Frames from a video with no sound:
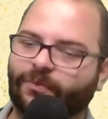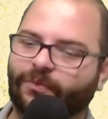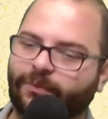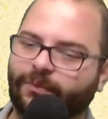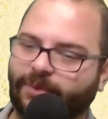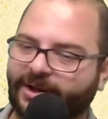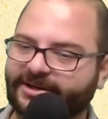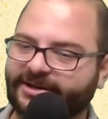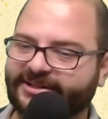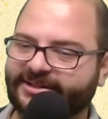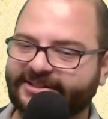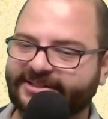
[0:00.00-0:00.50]

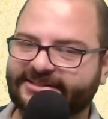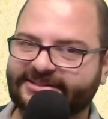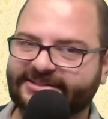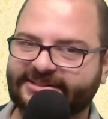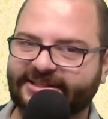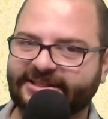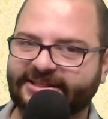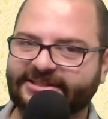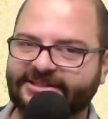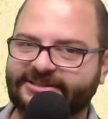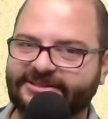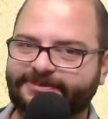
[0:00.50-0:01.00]

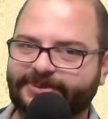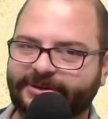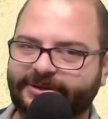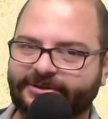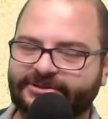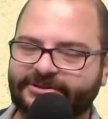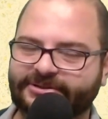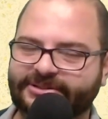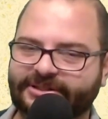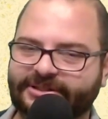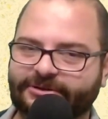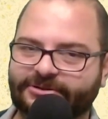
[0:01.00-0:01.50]
1d6
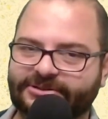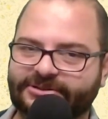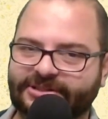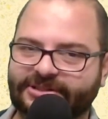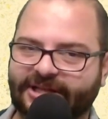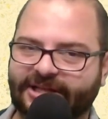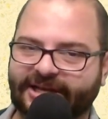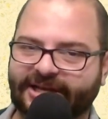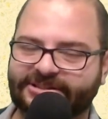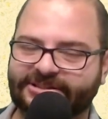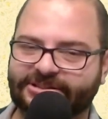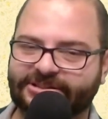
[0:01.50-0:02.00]
piercing or
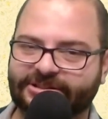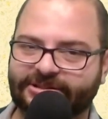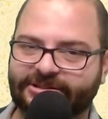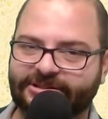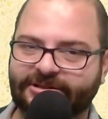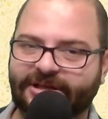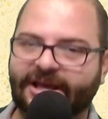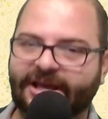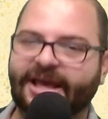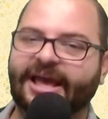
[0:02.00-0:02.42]
slashing,